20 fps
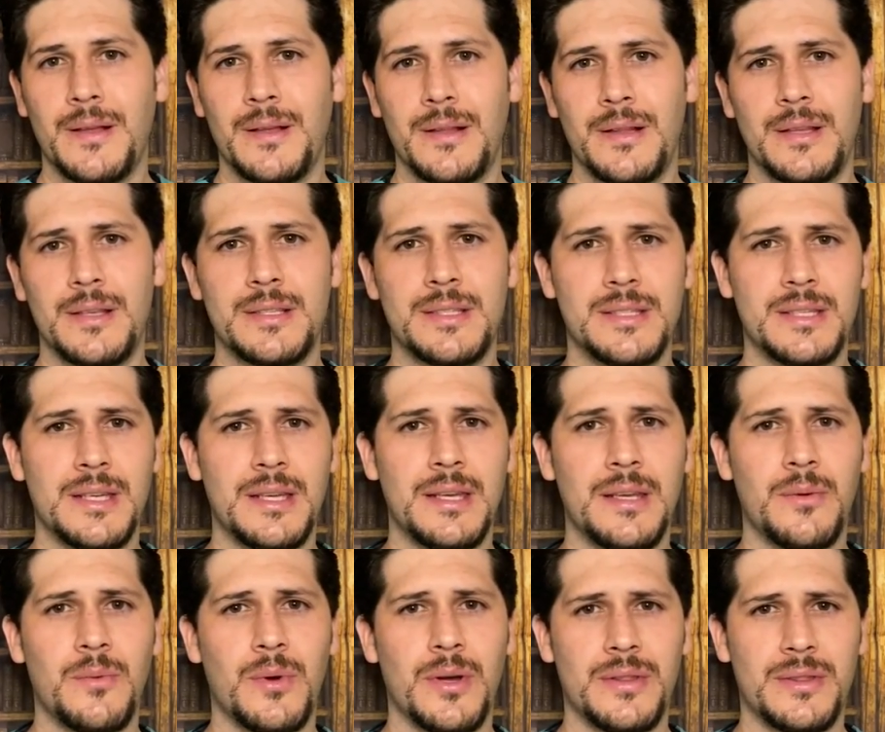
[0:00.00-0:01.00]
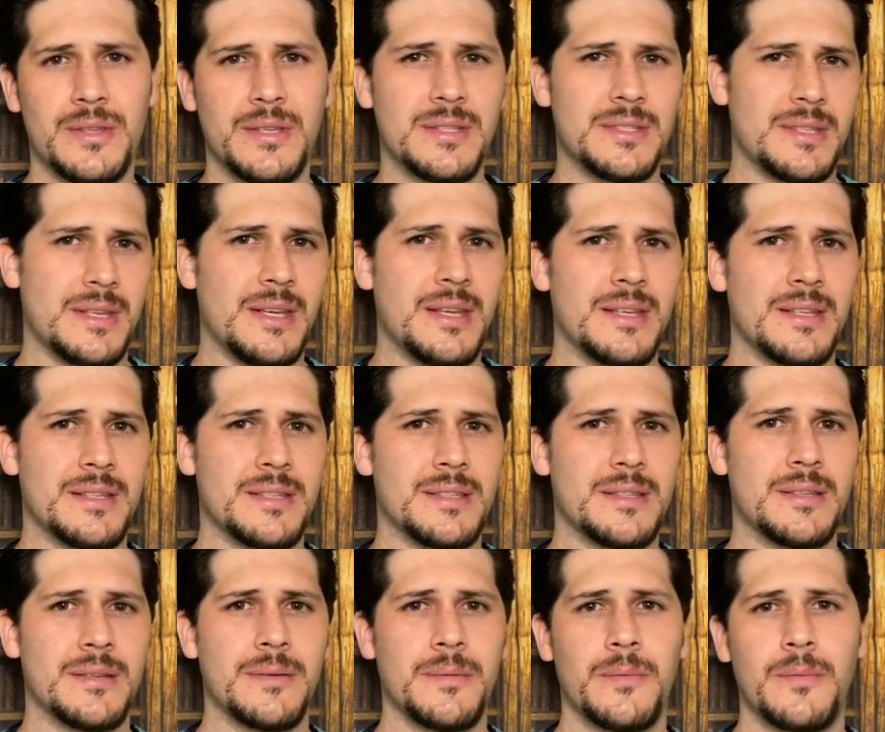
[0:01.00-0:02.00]
let's see what this
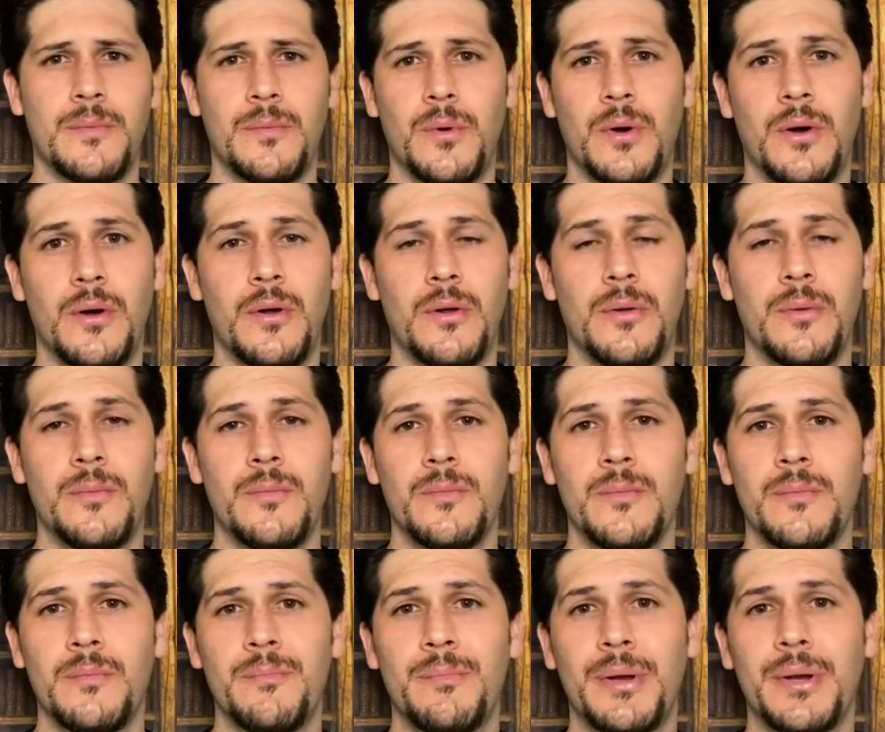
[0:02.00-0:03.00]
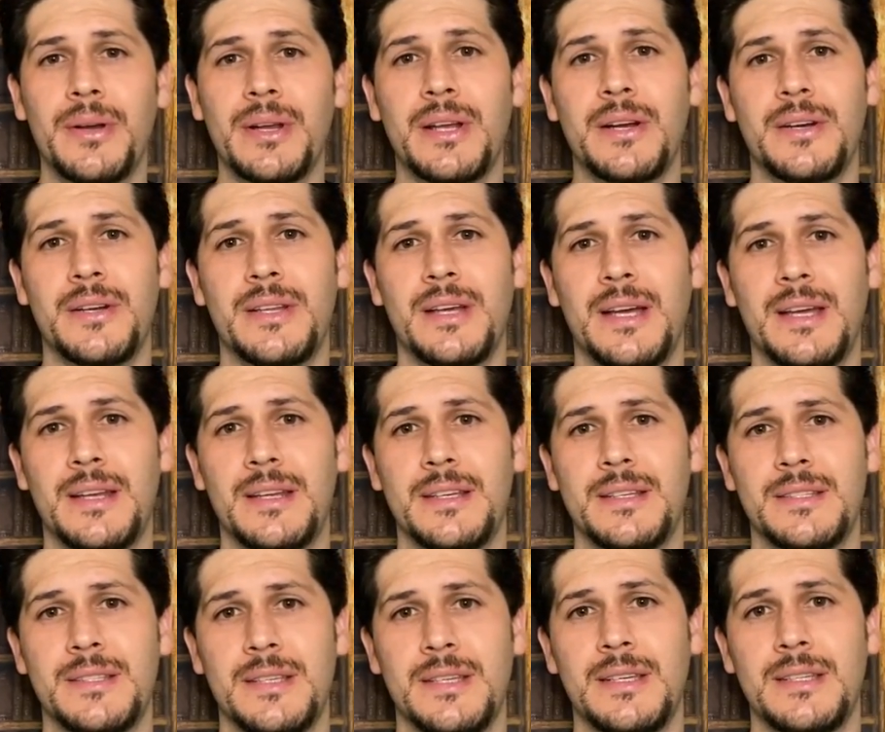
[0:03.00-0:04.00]
is. Well,
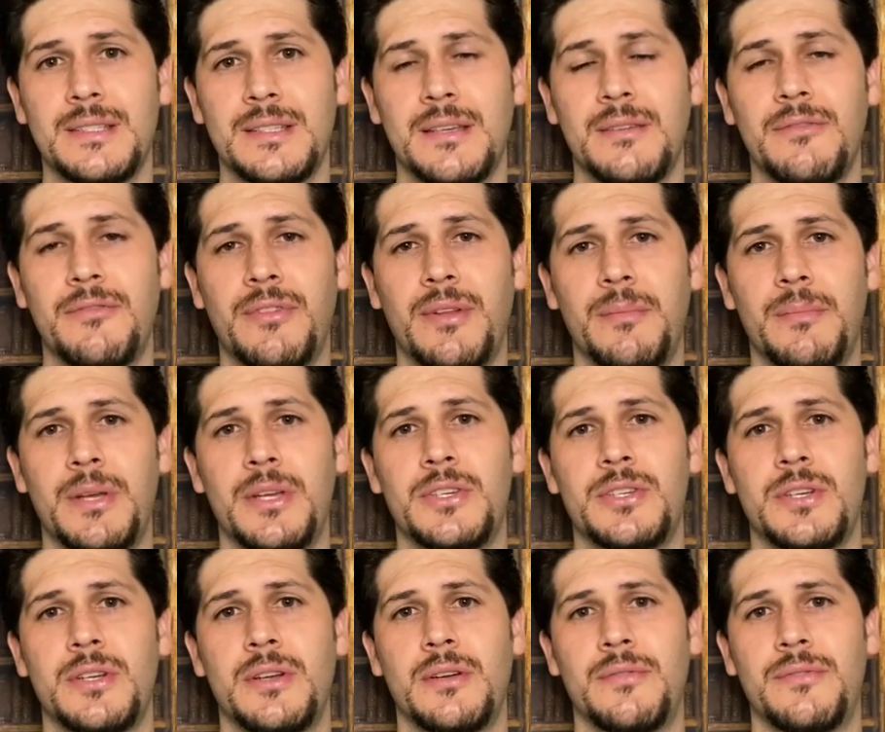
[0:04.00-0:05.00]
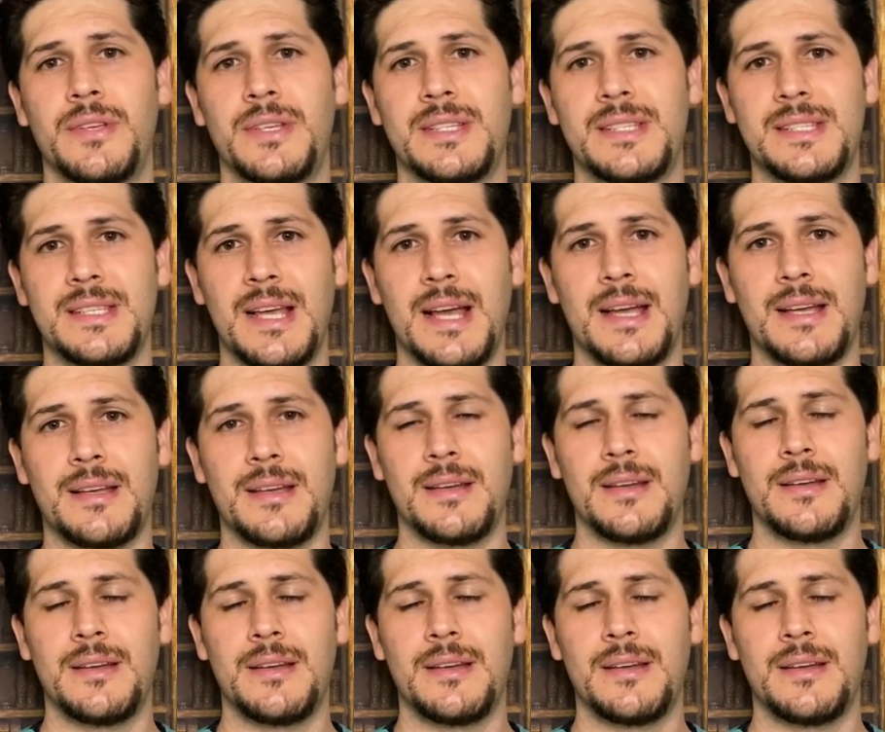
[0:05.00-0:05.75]
pericarditis is inflammation of the sac